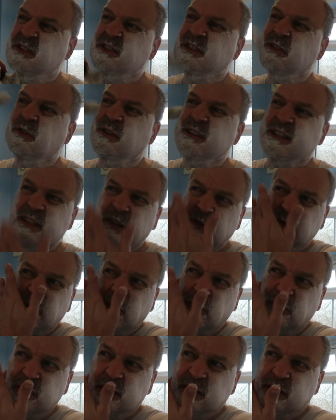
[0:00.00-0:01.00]
Do you know, it goes
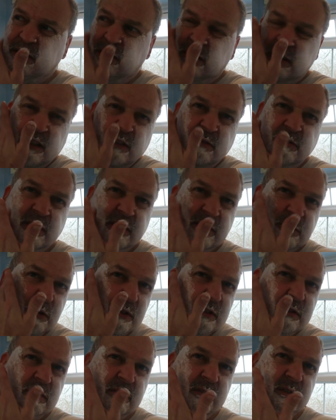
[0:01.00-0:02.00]
on really lovely, it's
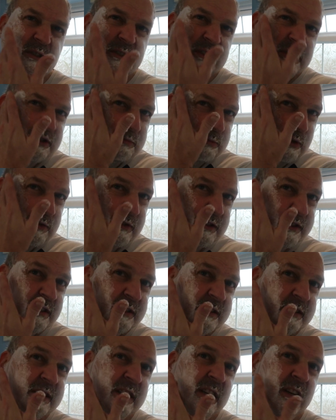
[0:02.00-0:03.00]
quite nice and smooth, it's
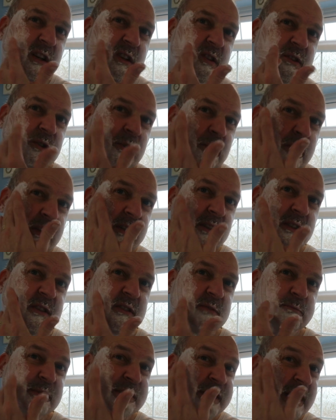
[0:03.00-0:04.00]
actually cut,
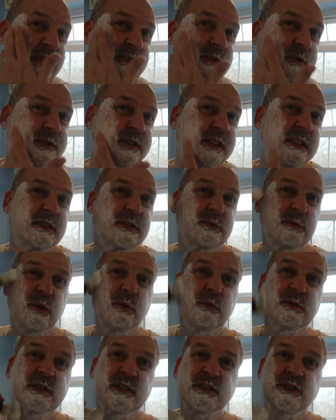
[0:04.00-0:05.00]
and it protects your skin as
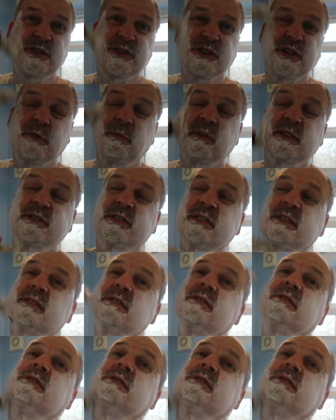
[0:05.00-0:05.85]
well with the shea butter,